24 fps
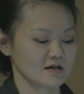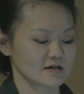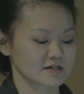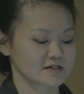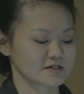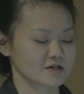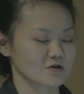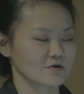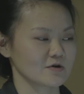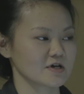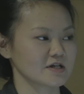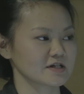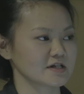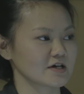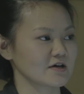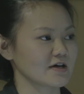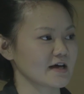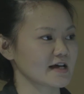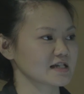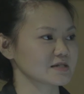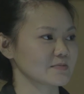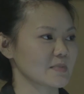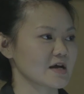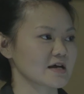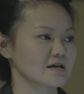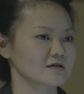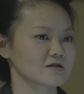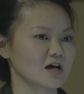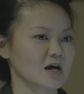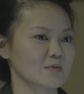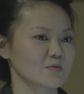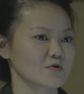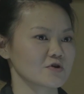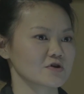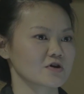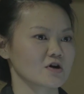So Intel has made a
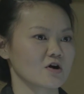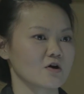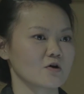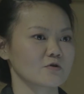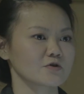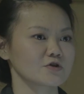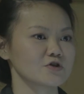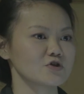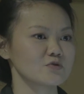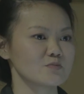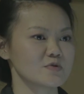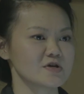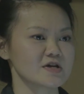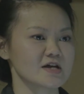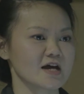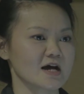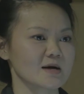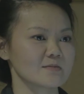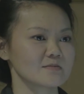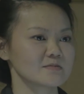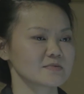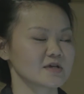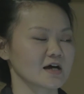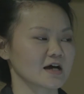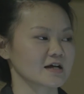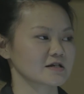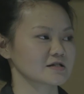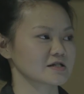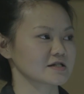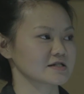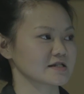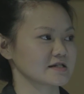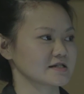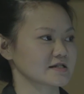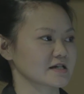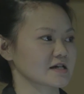library called UPM that
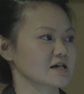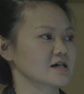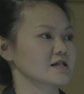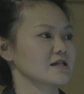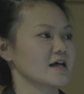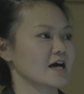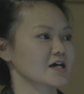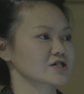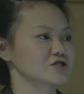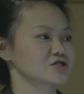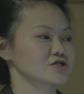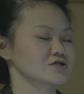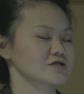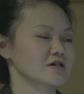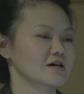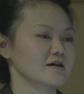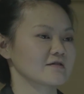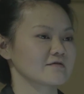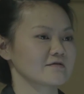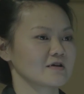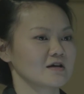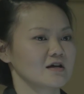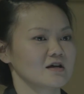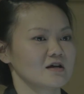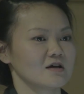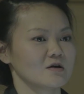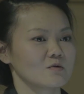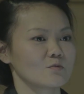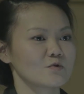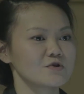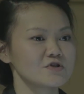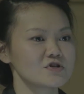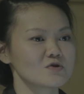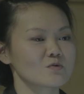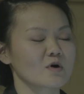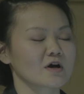just is a collection of,
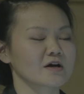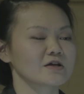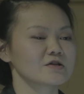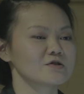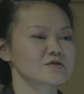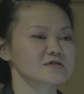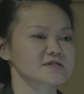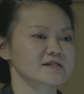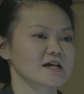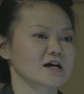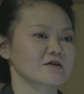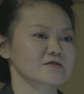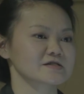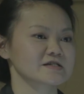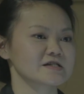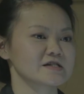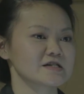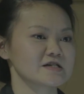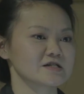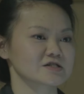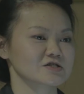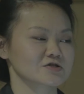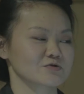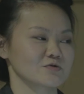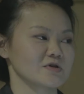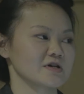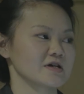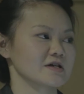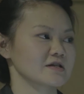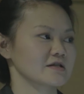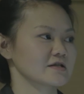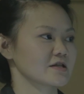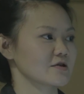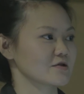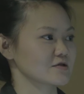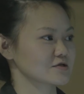when you want to use an LCD
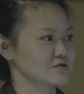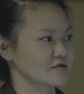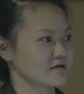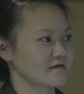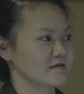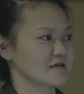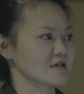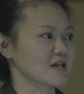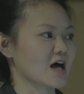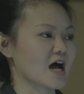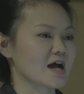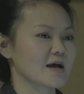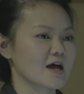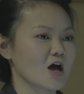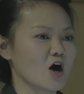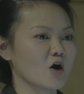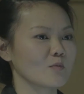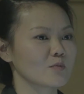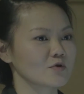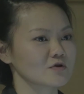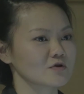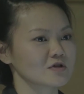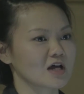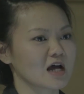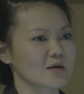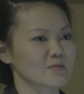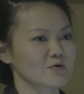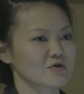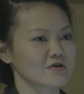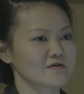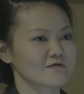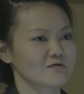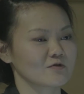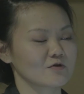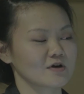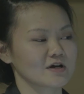screen, there's sort of a helper
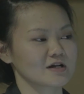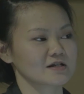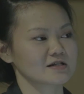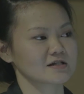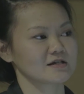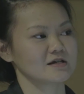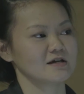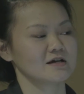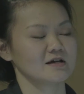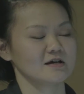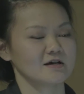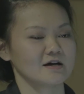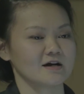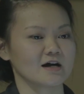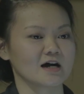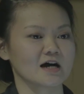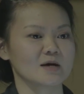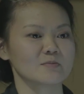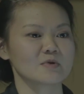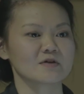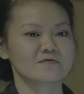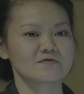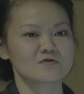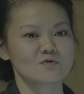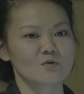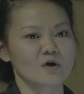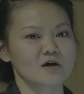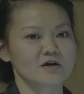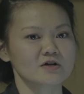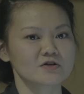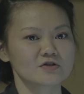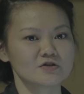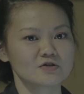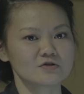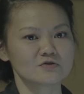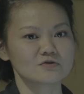library for it. If you want
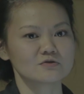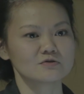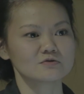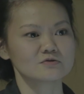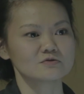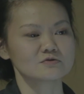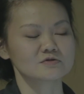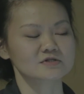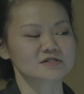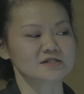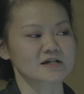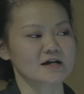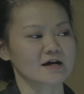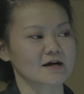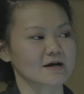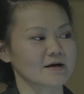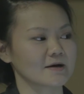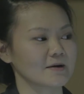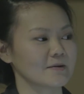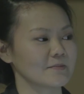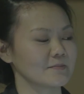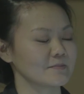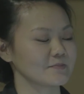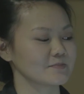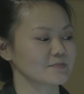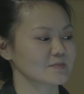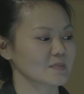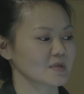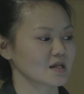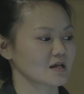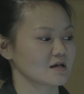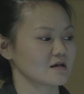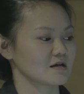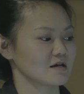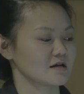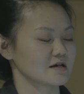to use
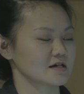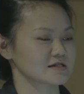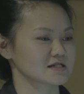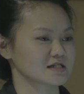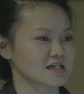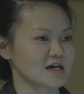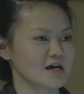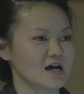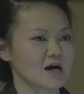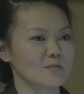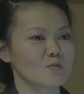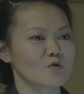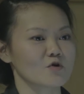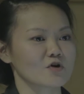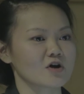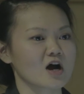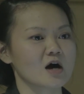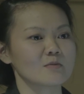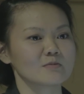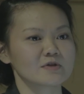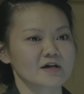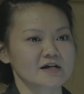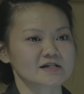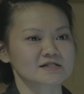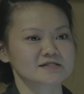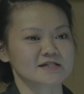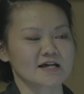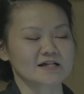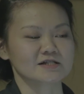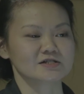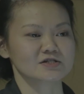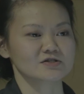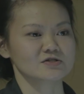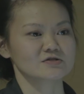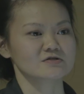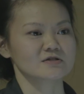a more complex
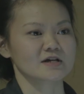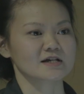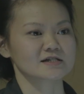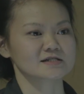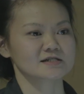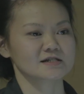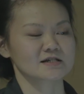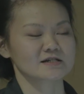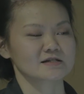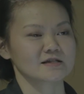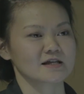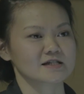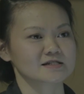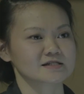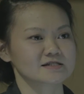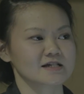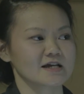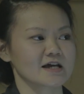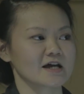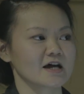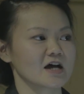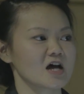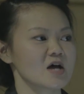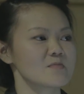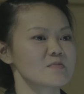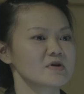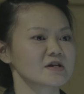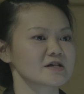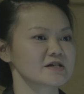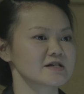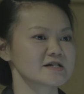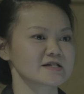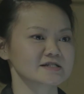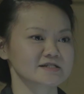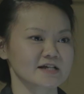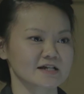sensor, like let's say a
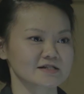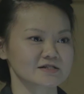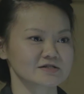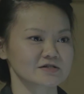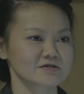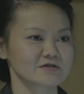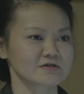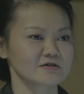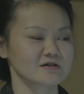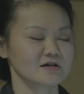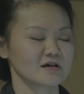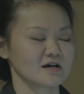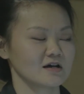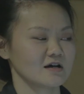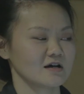humidity sensor,